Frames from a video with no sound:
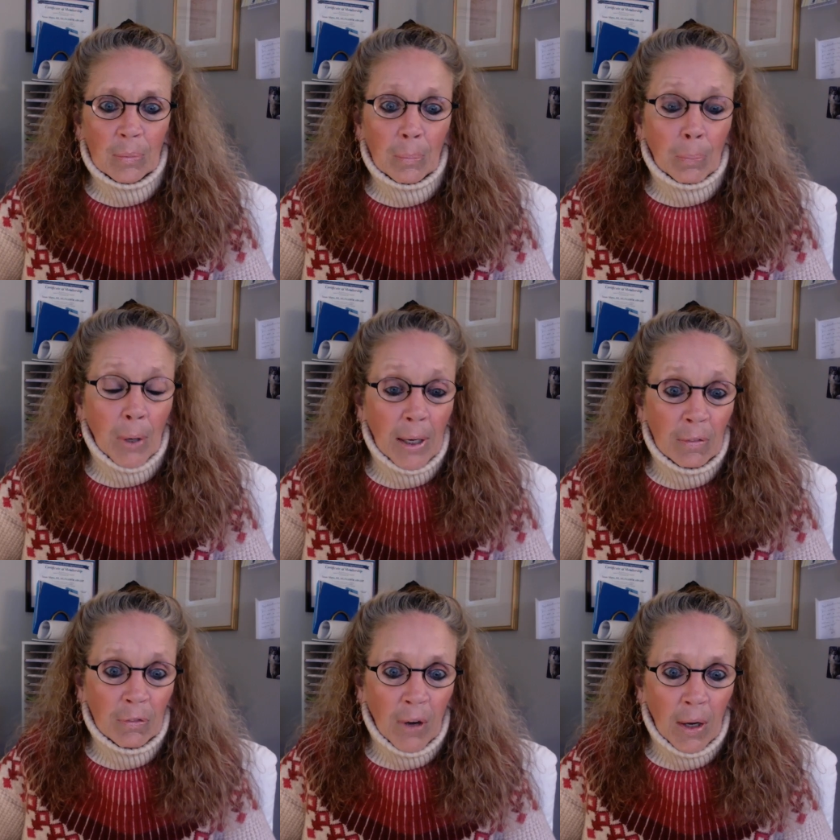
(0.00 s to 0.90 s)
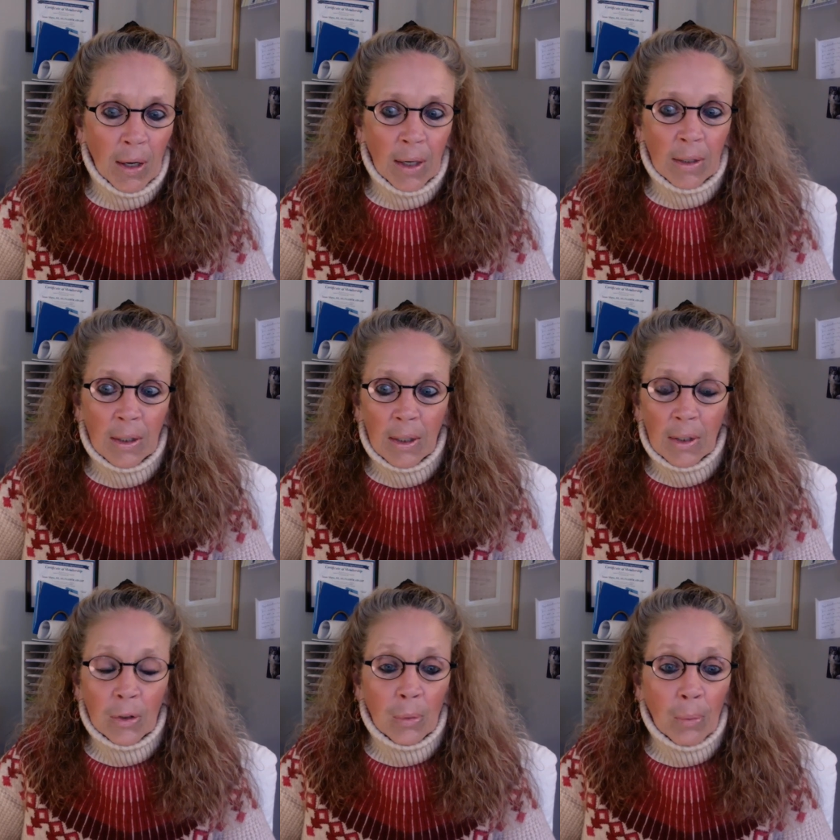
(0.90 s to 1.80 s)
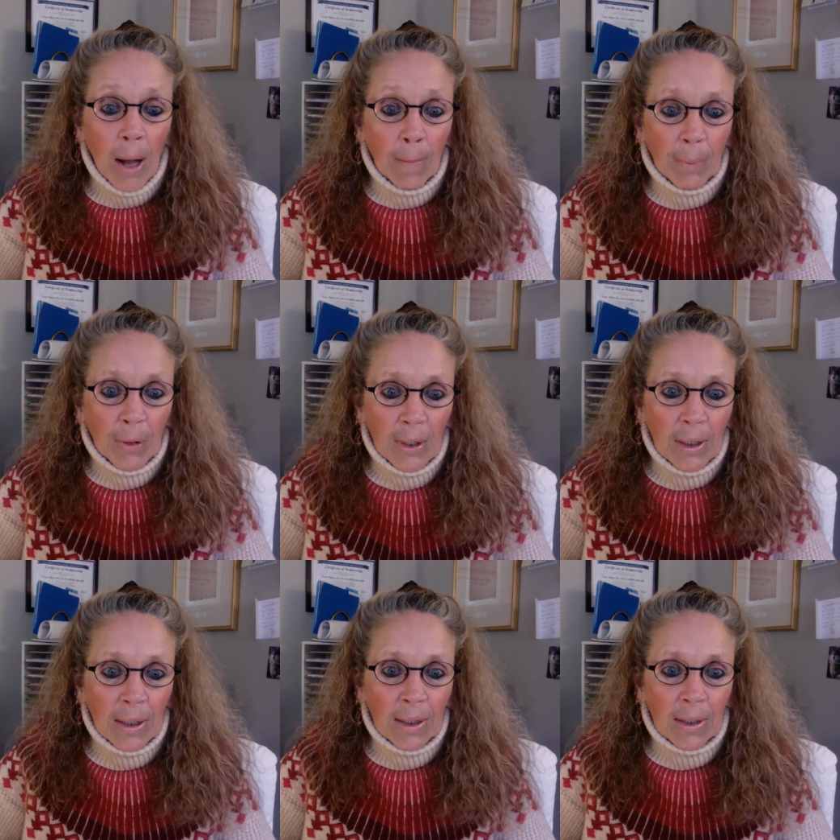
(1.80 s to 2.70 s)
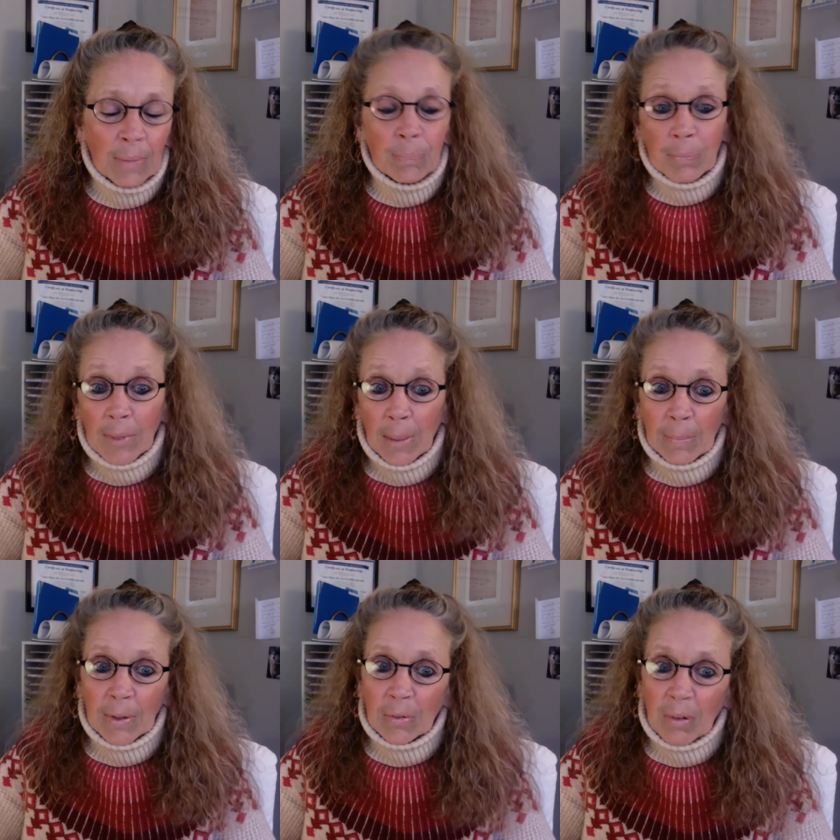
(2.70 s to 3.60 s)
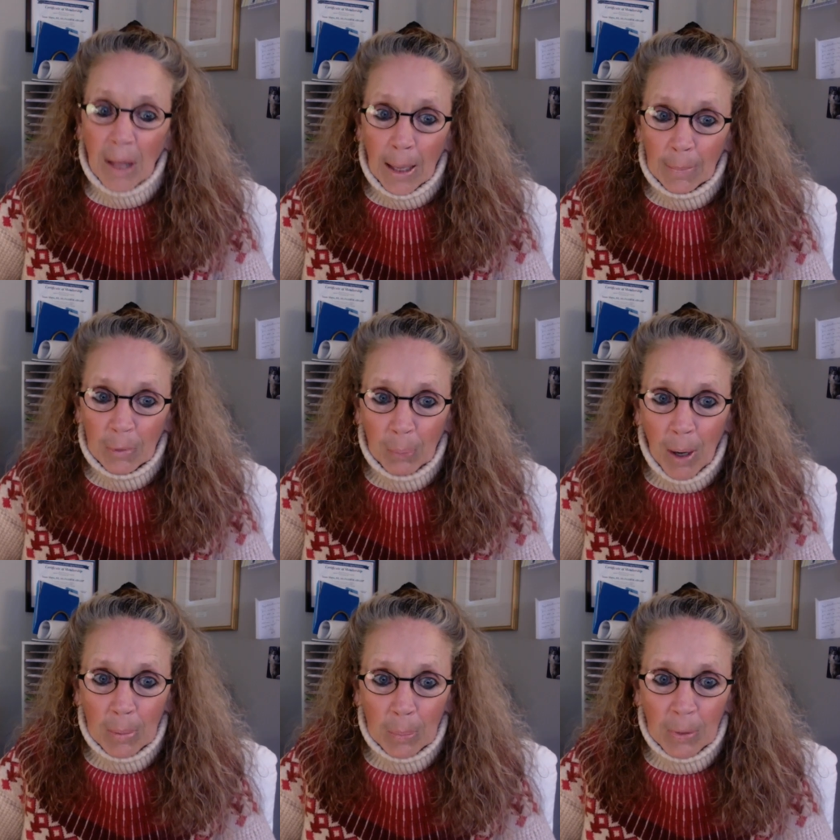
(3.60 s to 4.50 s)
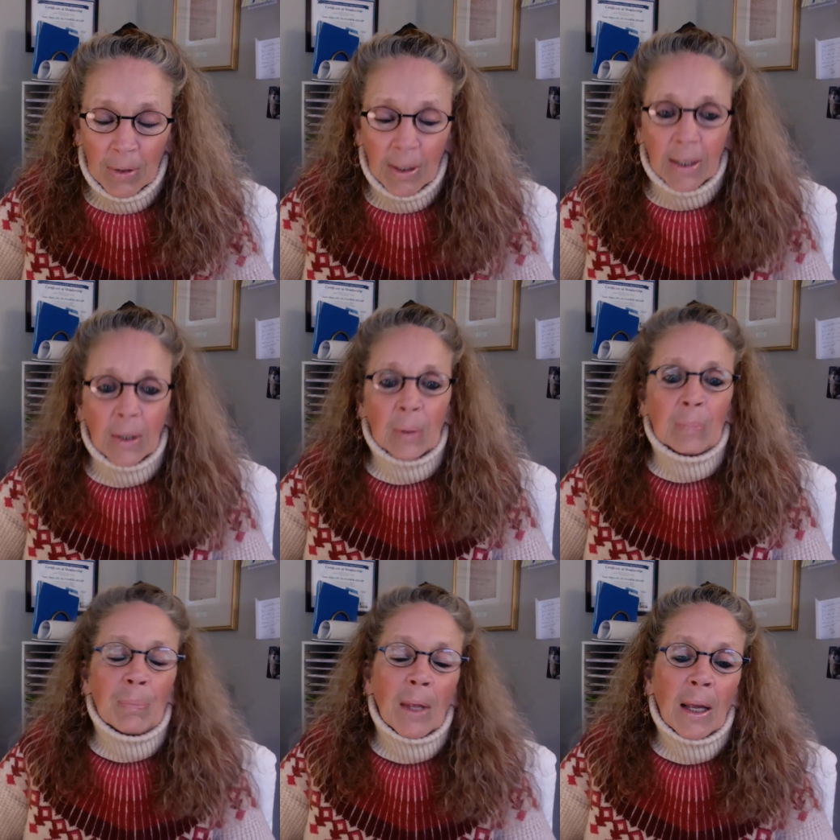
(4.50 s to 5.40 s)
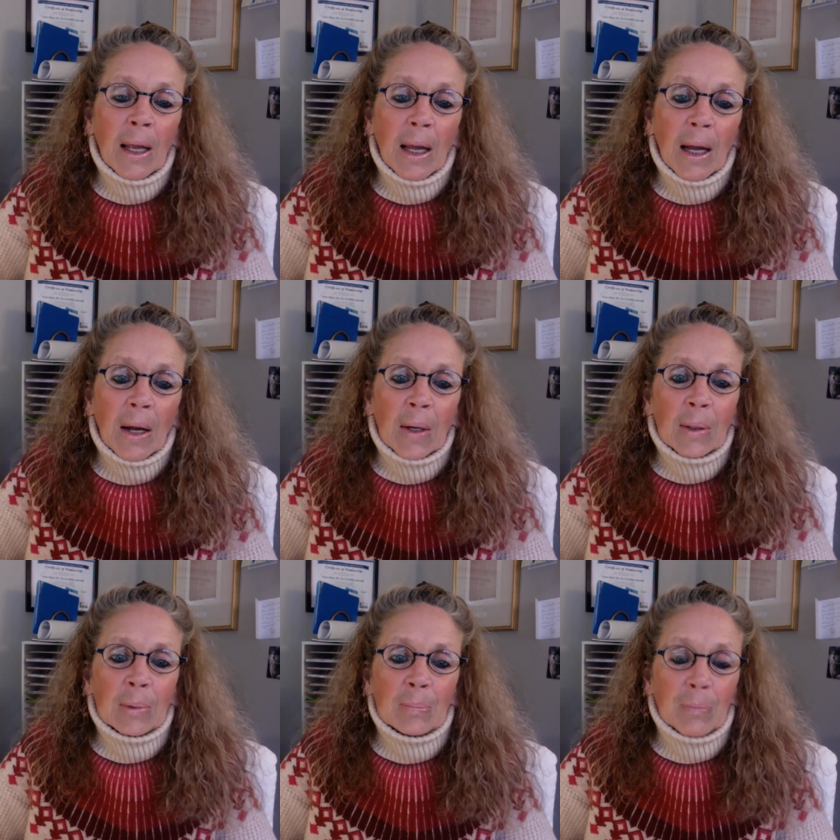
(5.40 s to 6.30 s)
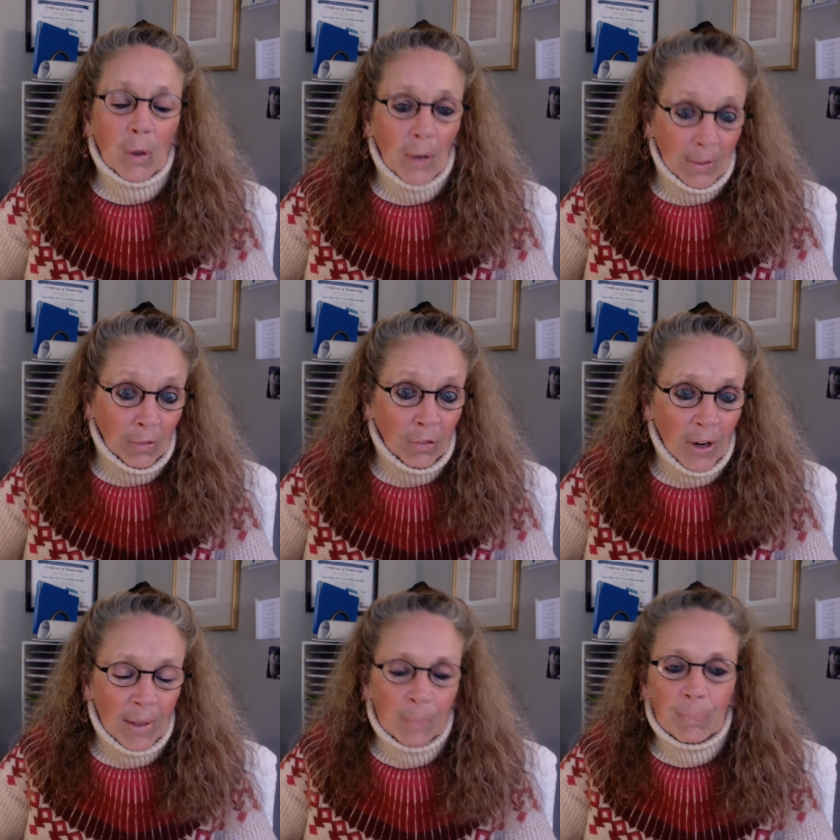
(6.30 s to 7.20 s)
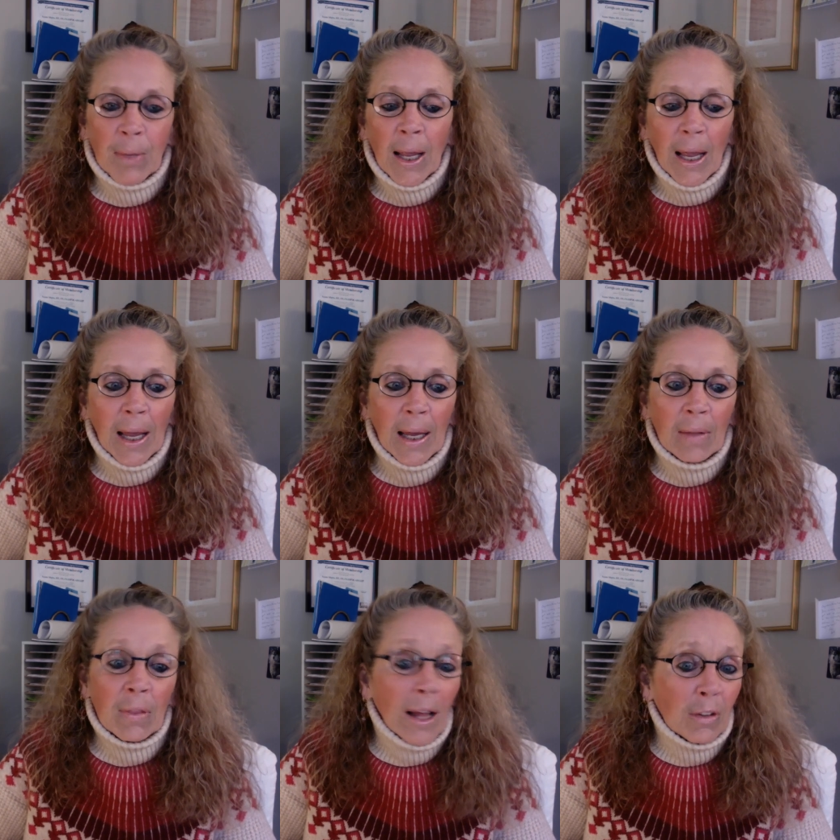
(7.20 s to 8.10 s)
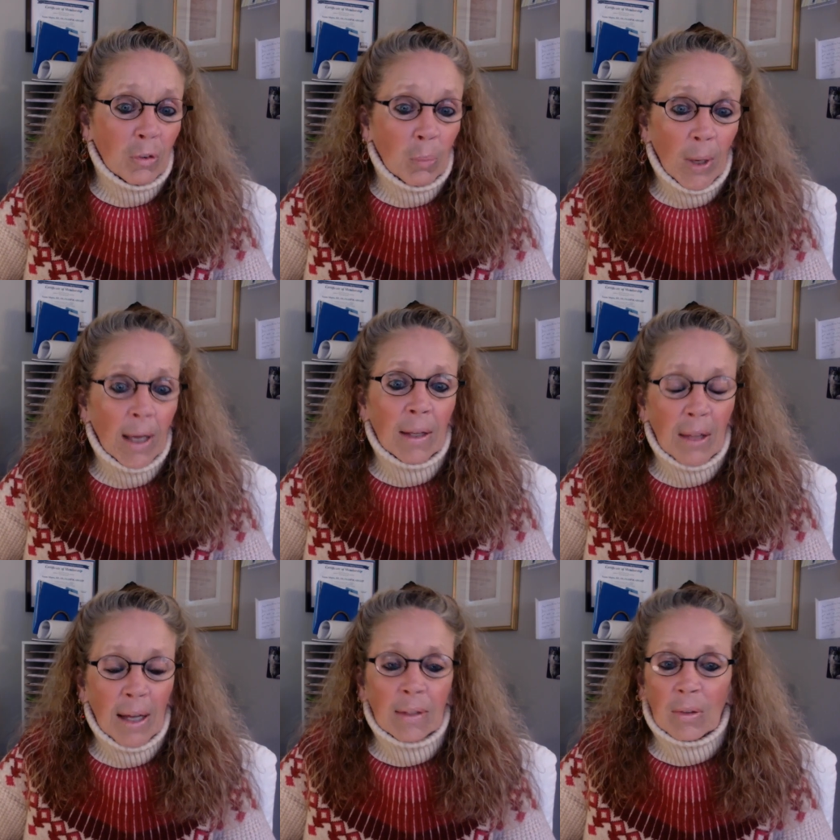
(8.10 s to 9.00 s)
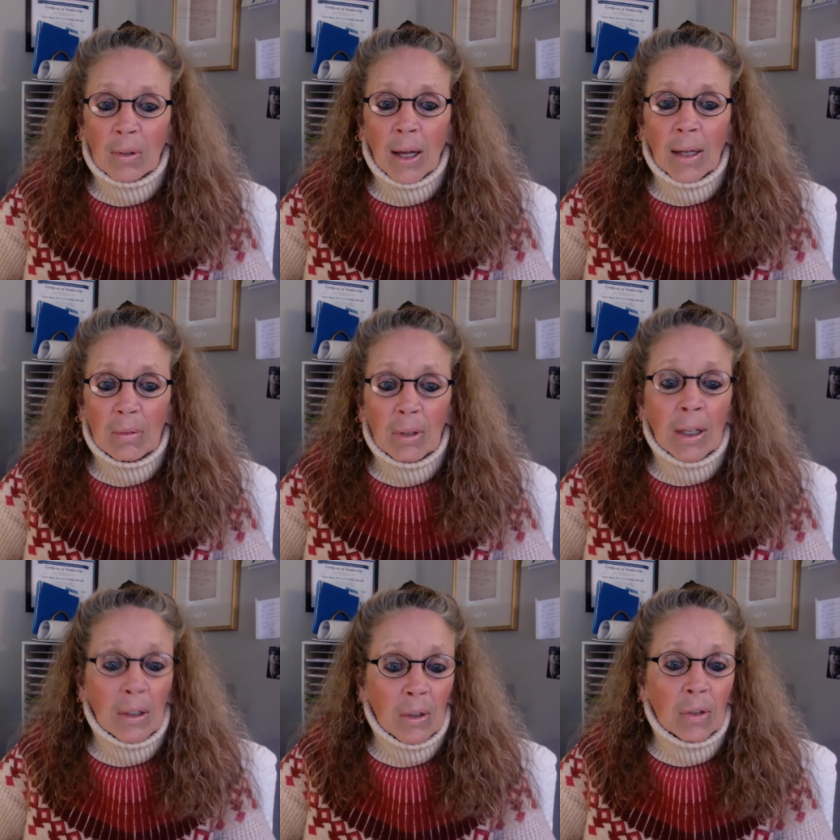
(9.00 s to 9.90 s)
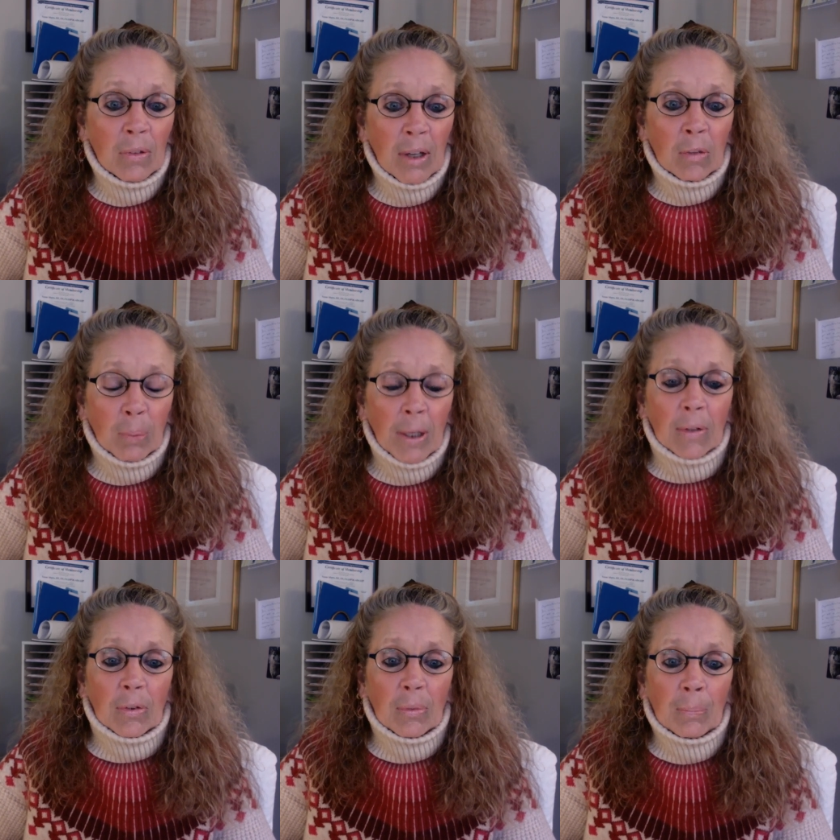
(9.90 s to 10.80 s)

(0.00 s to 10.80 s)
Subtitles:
brain fog, neuropathy. That means Lyme is probably there, or at the front. And that's the way that healing takes place.